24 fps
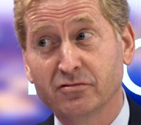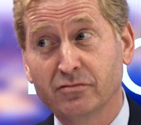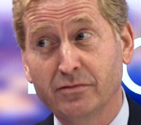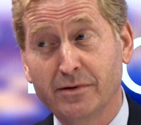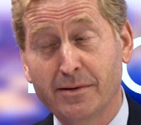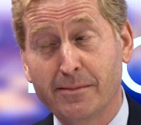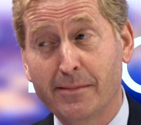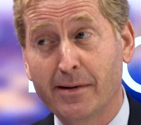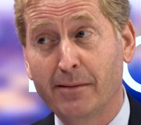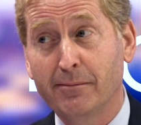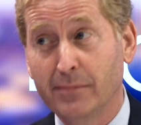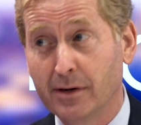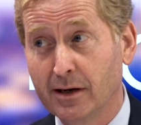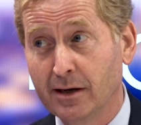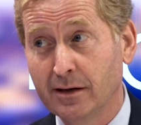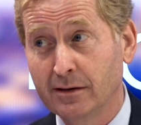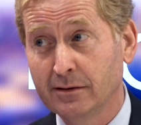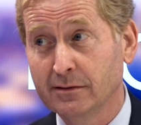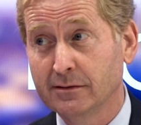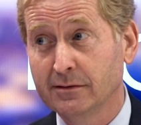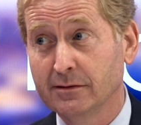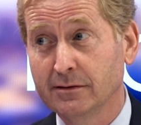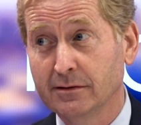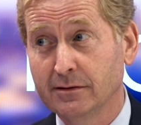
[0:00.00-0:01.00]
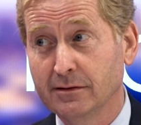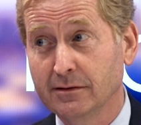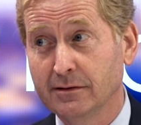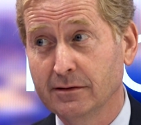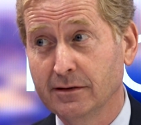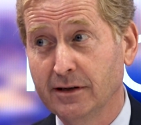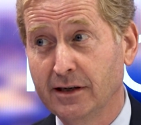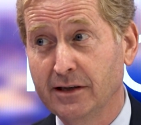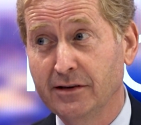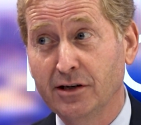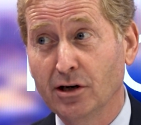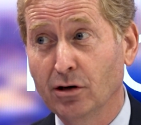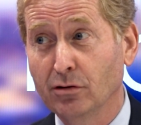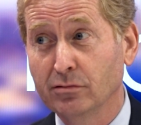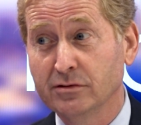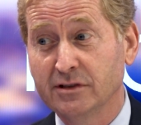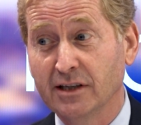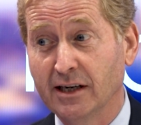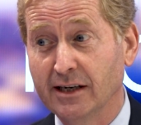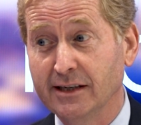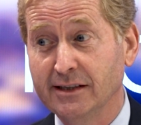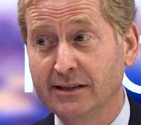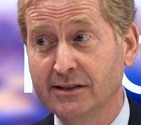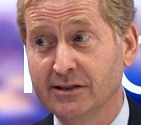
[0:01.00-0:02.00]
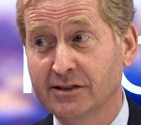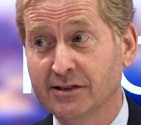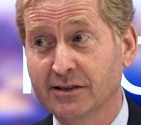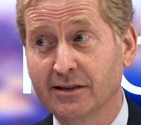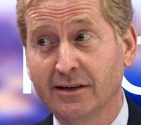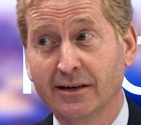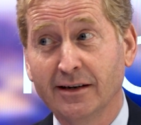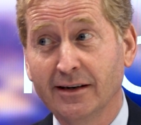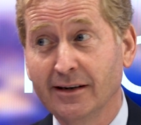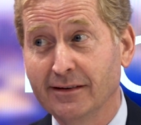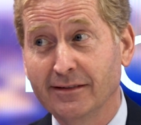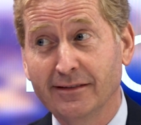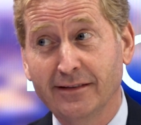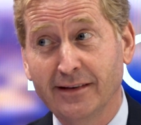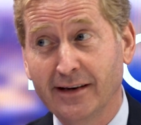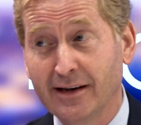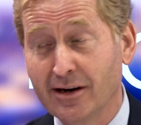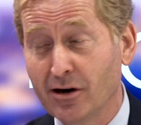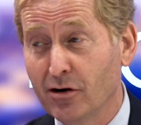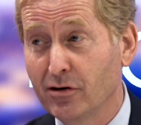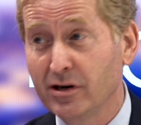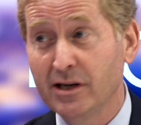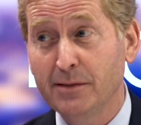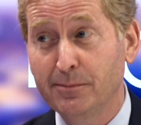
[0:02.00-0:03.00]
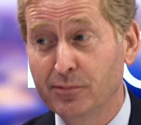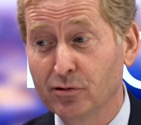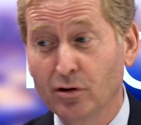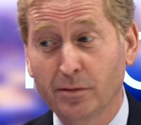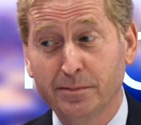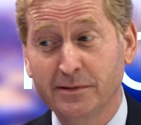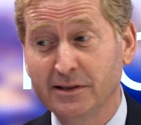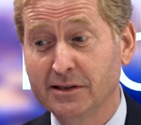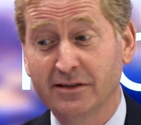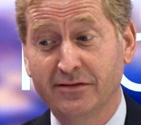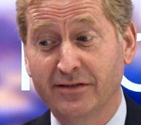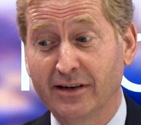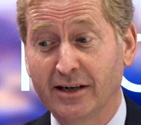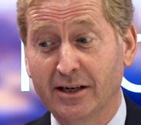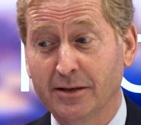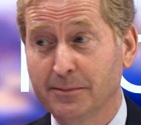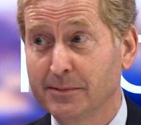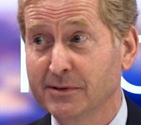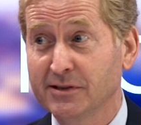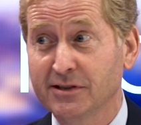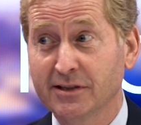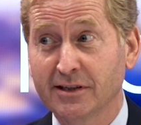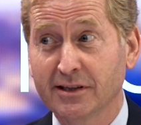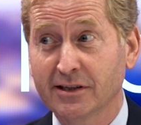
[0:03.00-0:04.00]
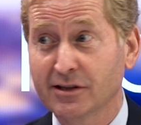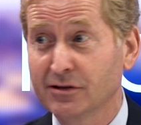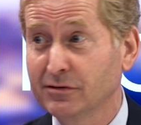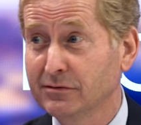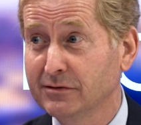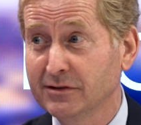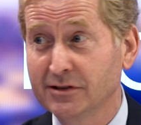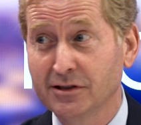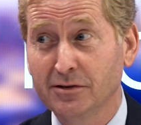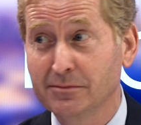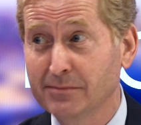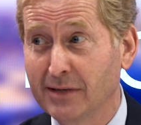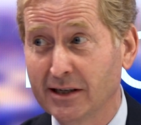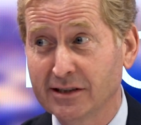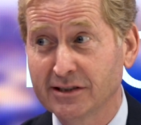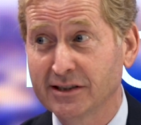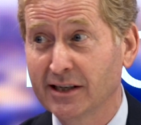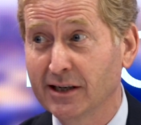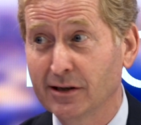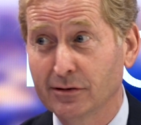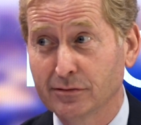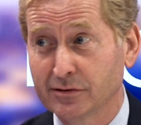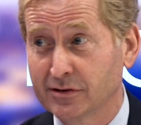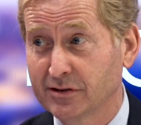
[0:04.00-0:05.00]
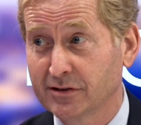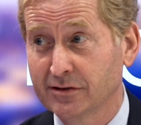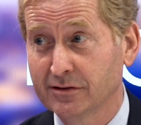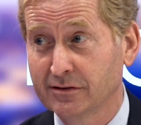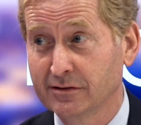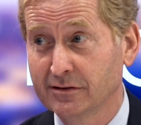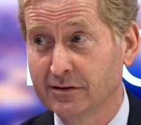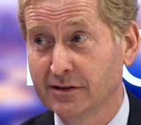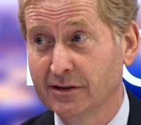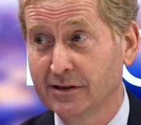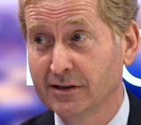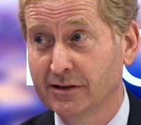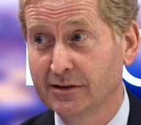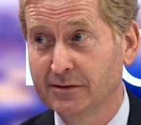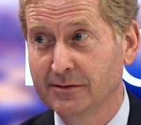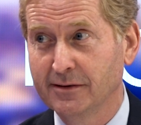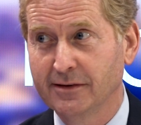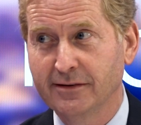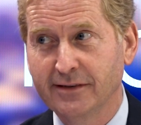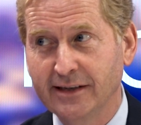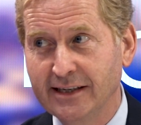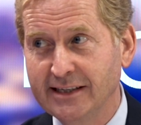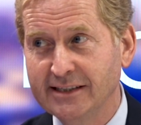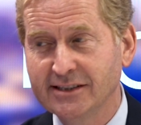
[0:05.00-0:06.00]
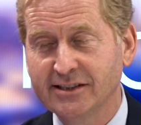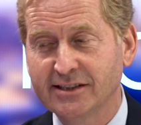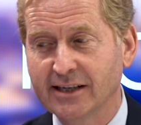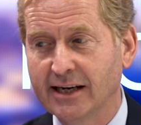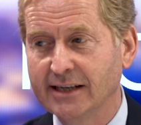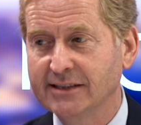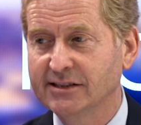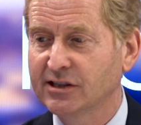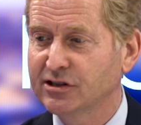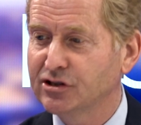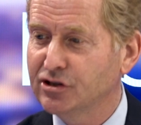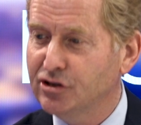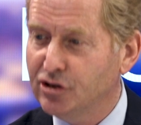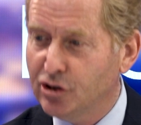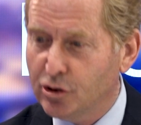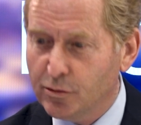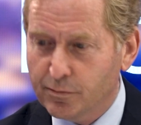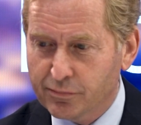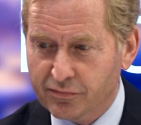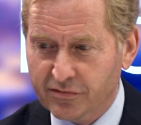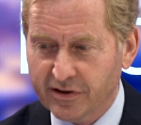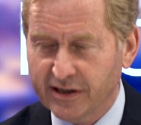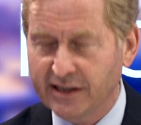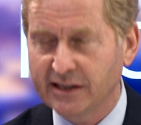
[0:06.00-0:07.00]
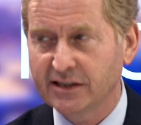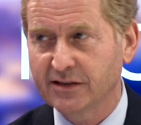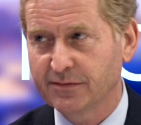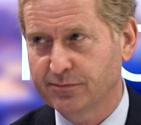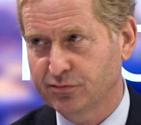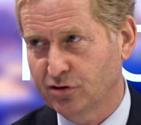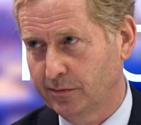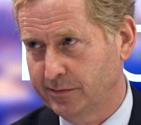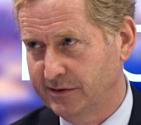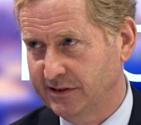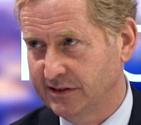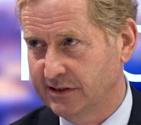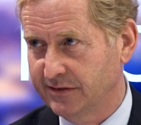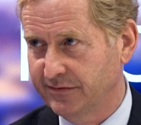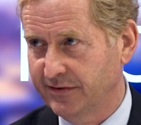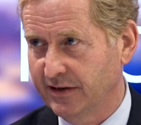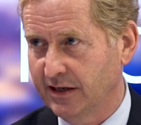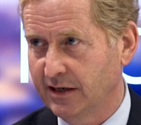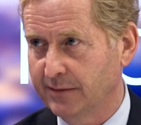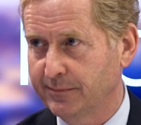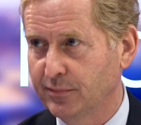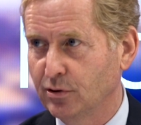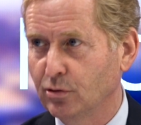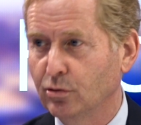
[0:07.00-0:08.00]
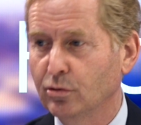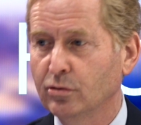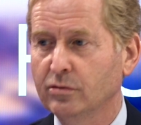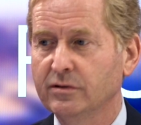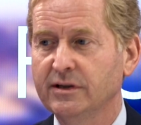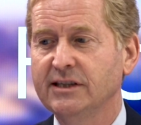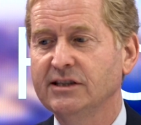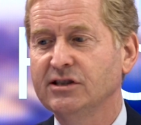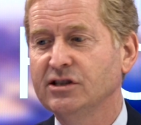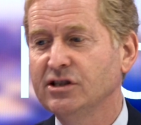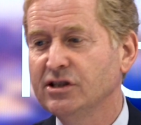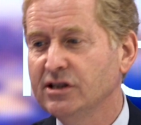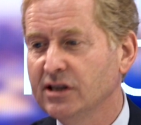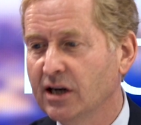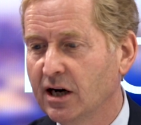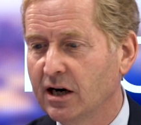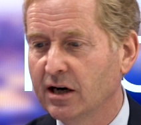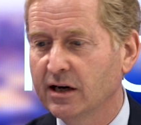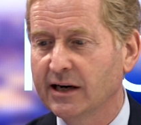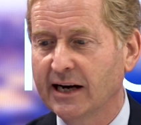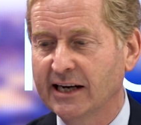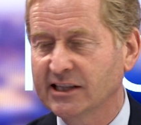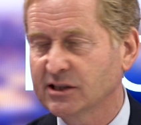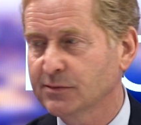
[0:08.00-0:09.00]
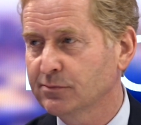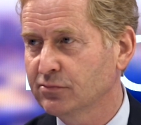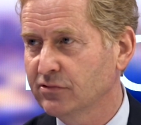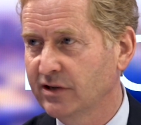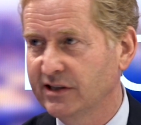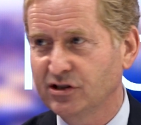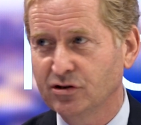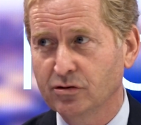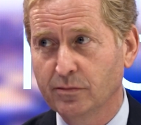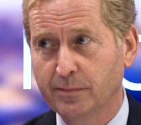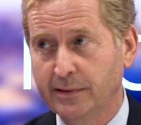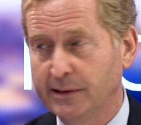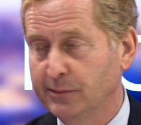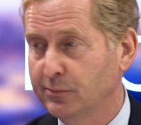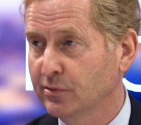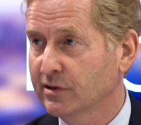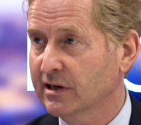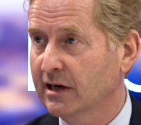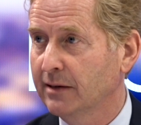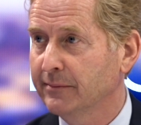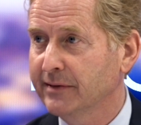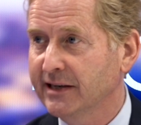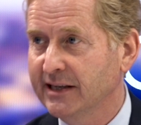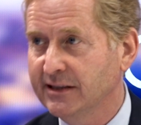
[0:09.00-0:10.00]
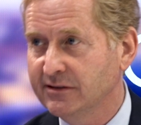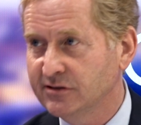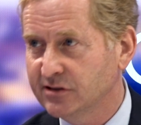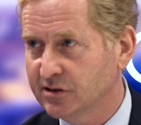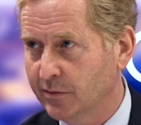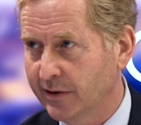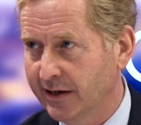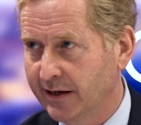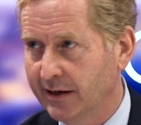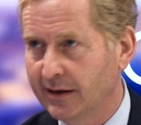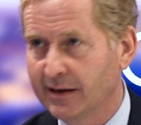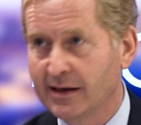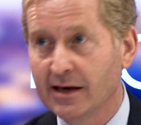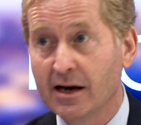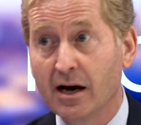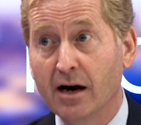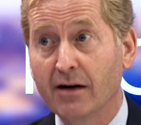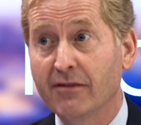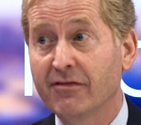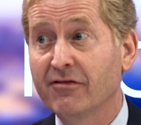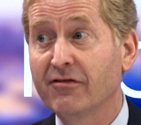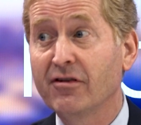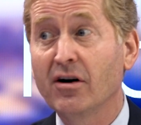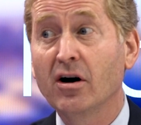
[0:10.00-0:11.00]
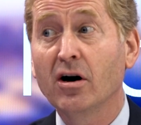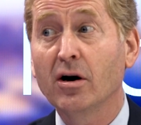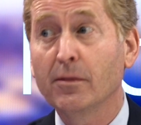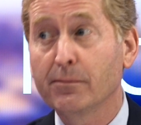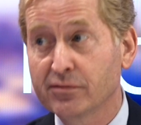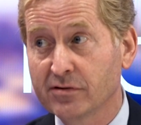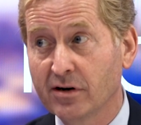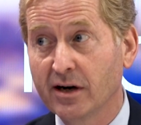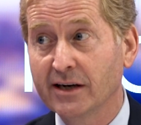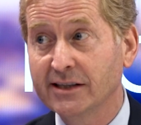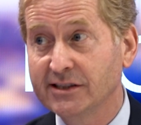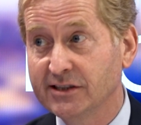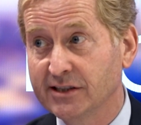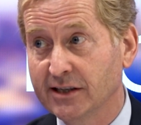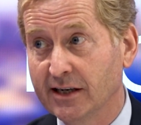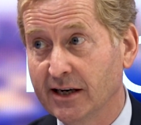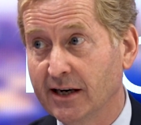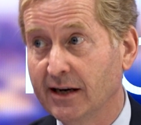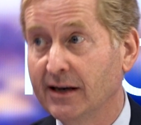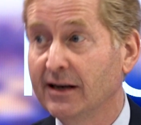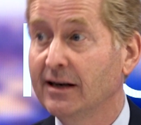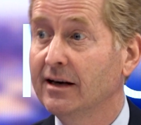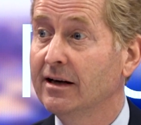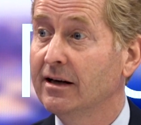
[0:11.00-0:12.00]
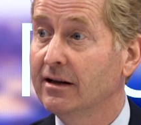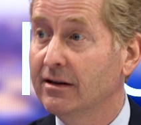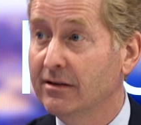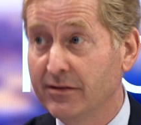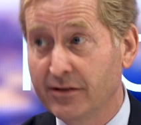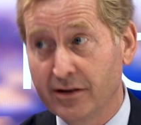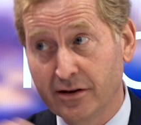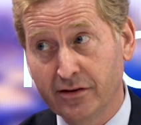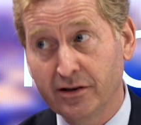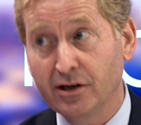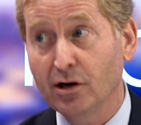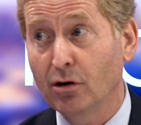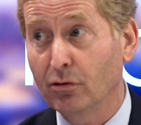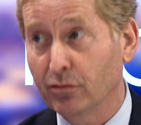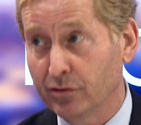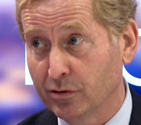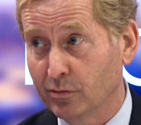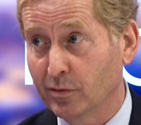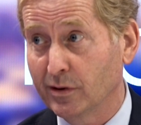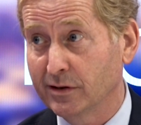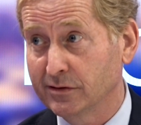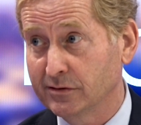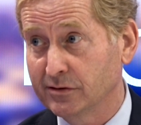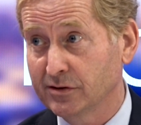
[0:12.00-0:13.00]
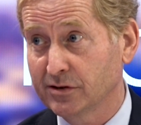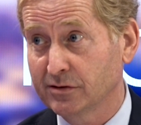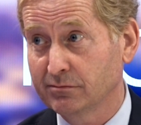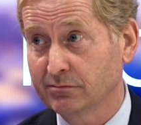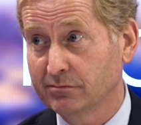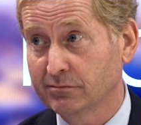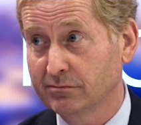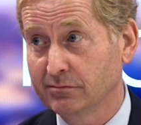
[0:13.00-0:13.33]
remember, in the old days, they're only property developers and they couldn't do much else. So these days, there's a new breed of property developer. All these young, aspirational people coming into it are far brighter than the older ones.